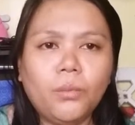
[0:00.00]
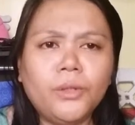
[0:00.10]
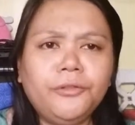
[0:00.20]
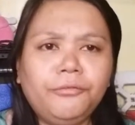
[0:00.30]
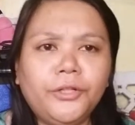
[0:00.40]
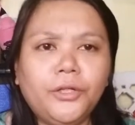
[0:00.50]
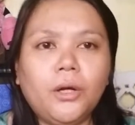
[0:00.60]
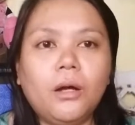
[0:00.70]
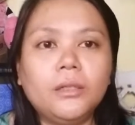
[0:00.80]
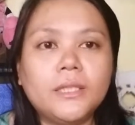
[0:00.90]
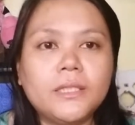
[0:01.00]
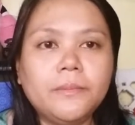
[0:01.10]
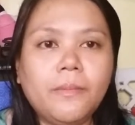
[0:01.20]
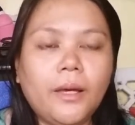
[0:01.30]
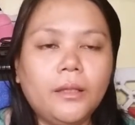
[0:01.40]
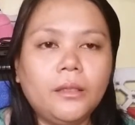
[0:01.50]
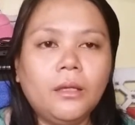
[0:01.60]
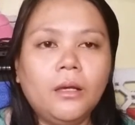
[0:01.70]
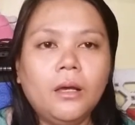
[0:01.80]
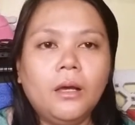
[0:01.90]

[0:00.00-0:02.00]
One of our congressmen